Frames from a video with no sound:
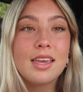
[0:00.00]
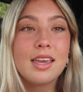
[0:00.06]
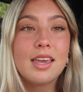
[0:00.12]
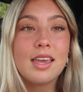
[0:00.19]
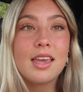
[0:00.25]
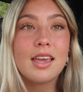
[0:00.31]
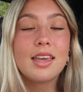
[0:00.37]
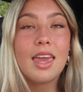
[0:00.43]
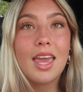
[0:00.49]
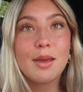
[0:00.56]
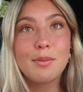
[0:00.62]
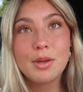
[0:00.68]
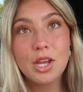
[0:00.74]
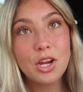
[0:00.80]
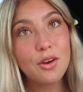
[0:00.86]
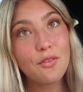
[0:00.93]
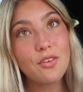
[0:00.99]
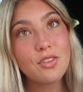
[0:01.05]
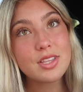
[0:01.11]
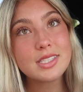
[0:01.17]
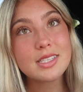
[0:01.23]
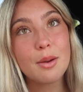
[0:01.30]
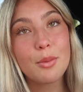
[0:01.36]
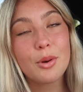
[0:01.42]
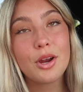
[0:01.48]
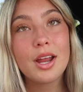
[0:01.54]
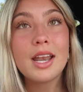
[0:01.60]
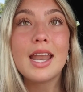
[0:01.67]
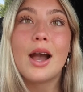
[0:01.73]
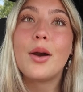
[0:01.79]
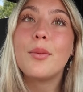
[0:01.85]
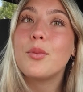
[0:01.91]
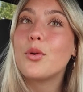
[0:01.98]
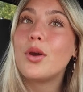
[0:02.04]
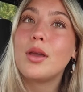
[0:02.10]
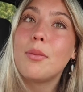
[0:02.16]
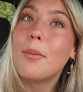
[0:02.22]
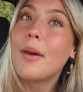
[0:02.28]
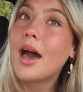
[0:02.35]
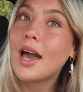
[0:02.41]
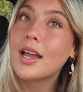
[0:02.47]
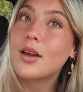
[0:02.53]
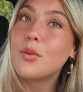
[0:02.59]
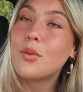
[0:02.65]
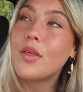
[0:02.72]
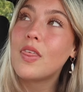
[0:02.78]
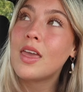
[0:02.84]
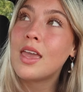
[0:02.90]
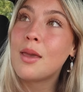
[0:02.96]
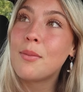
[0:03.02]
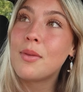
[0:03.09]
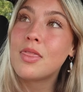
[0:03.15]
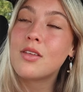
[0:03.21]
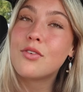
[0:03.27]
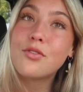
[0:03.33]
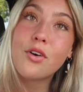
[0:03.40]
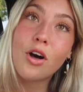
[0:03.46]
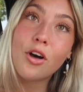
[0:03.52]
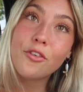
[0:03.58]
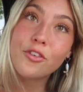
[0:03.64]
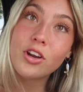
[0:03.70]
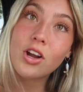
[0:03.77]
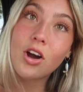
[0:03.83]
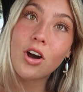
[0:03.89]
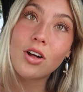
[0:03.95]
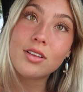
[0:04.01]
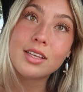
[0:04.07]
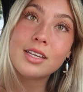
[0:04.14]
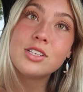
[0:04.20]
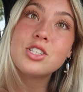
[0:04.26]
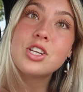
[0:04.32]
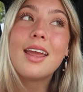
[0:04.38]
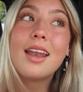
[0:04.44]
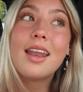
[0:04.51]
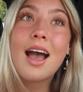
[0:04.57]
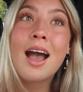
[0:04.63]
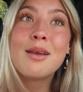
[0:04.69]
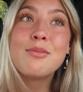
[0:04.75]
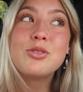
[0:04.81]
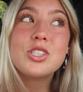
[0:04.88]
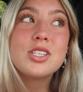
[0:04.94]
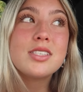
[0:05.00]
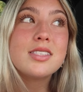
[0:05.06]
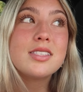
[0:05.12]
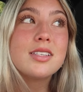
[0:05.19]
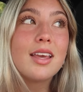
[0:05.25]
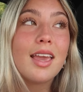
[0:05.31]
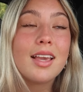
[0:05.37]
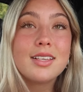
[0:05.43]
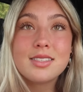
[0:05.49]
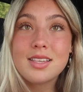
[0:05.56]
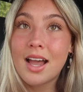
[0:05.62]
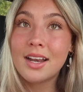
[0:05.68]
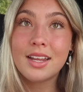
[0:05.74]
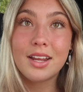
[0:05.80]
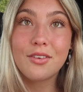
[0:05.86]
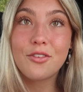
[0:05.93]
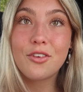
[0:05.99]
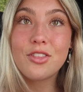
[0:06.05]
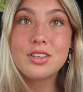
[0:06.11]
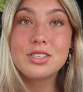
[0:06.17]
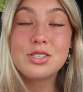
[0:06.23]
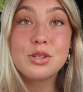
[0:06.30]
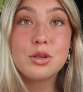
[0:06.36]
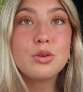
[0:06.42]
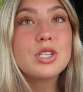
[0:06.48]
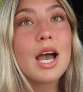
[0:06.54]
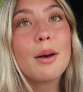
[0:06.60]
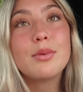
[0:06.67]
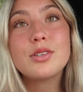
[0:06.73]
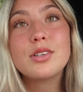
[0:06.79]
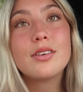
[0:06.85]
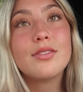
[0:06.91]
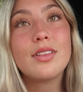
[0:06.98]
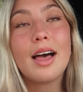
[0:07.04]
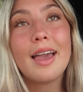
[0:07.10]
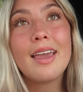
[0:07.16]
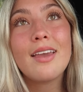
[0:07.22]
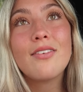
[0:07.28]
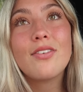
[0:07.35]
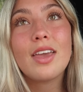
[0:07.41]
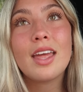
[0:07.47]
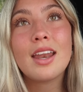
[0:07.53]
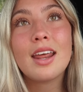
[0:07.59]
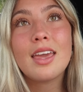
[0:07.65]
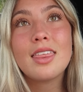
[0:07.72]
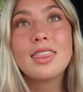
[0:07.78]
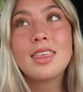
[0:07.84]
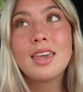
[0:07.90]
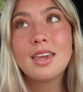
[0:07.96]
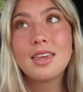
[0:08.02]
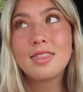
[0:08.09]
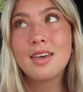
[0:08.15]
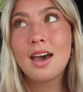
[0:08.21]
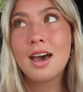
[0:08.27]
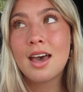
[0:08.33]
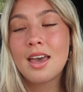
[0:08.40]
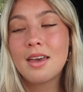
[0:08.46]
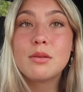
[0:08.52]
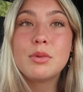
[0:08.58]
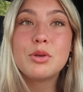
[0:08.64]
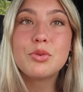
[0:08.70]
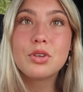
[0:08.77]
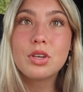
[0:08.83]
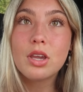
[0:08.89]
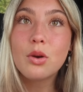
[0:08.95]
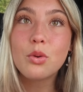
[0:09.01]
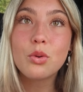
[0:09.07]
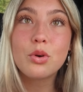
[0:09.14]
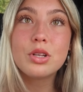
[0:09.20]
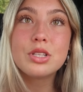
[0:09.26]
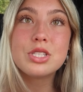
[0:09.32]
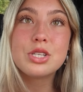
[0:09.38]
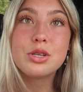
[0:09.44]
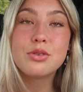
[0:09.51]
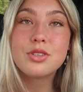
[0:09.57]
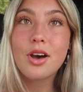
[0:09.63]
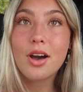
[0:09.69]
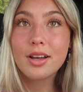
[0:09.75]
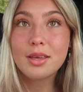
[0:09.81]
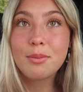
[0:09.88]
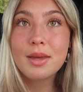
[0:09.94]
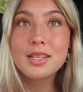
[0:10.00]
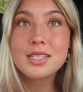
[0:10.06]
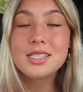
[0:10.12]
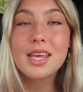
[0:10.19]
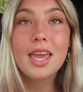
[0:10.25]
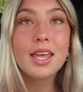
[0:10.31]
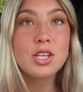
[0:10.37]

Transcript: He came here for the summer and now I'm going back with him in the fall for college, and I'm just excited for this new chapter of life, and I think that it's gonna be really cool to document it